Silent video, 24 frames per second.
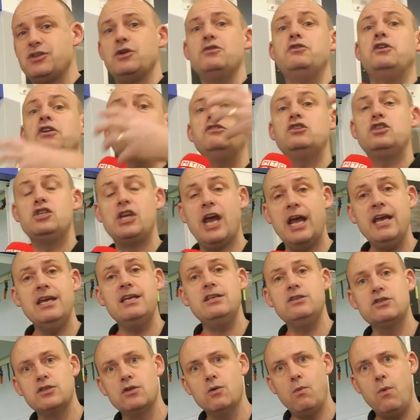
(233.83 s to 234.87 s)
So you can
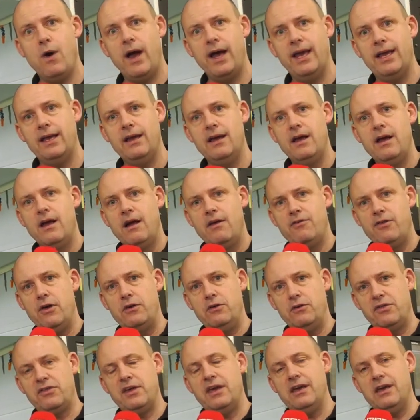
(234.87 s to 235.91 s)
change the way that
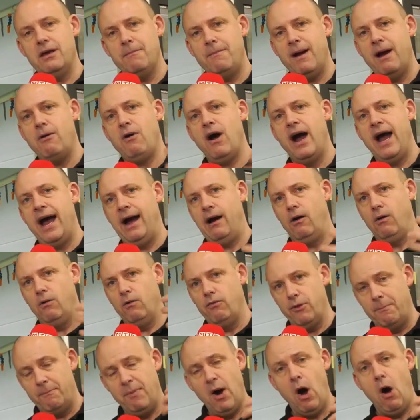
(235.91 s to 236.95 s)
you think about how
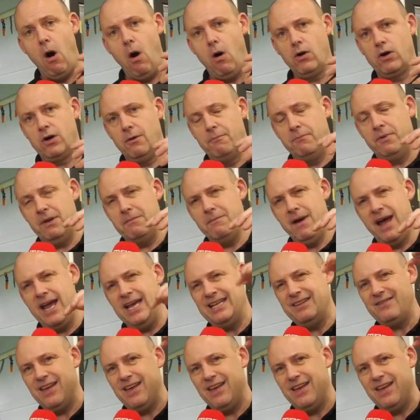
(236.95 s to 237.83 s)
the part can be made.